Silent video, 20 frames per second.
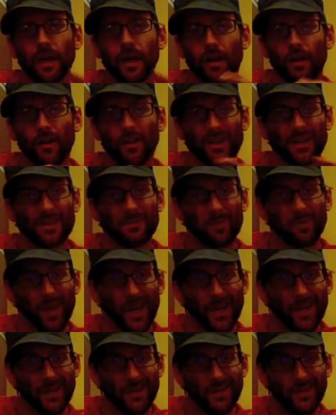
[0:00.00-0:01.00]
and I'll
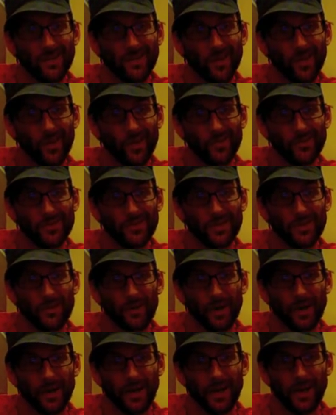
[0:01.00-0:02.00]
explain those to
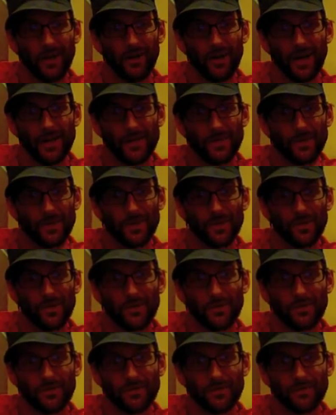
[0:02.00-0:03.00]
you right now as we
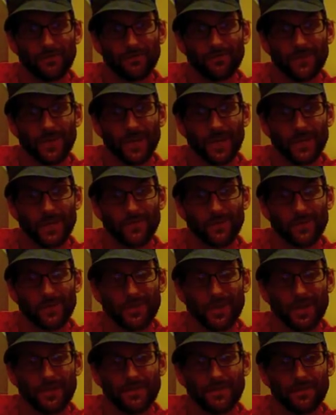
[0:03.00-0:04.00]
do today's
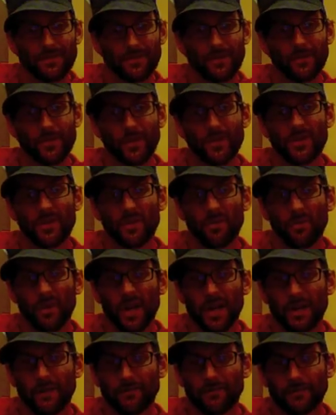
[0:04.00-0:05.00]
first lesson. So it starts with
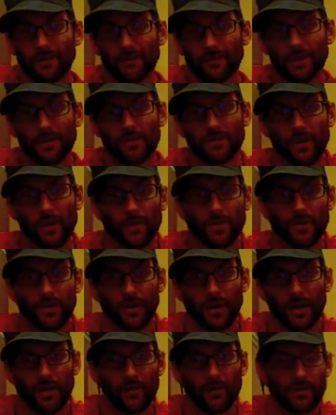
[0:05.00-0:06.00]
reading
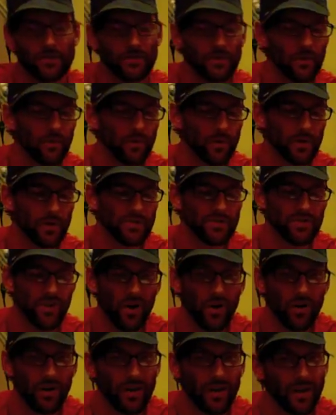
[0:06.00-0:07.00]
scripture together. So we're going to
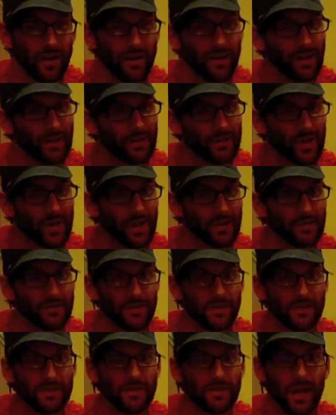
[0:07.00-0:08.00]
start in
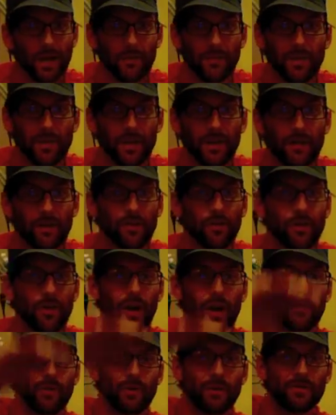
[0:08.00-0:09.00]
Genesis, kind of begin to
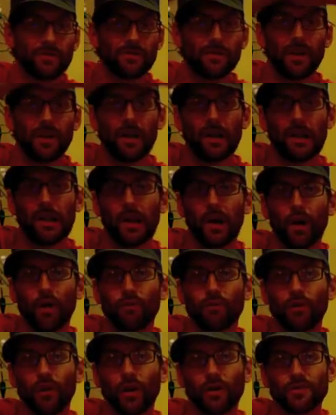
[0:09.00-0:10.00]
create this
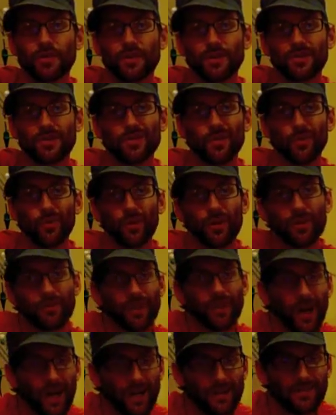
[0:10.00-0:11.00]
overarching
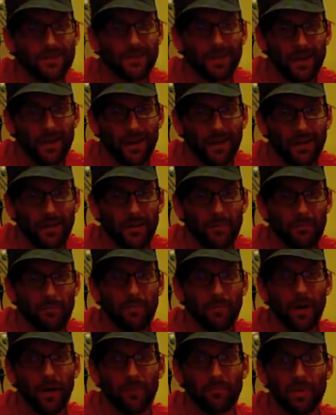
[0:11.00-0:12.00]
story of God's
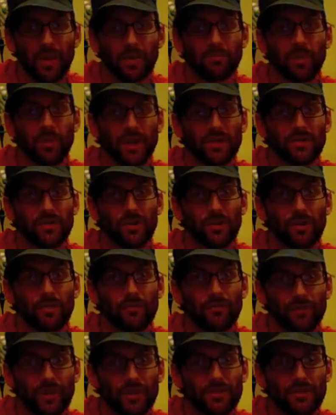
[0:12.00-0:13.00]
big
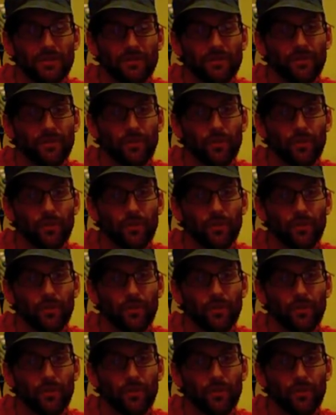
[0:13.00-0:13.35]
picture vision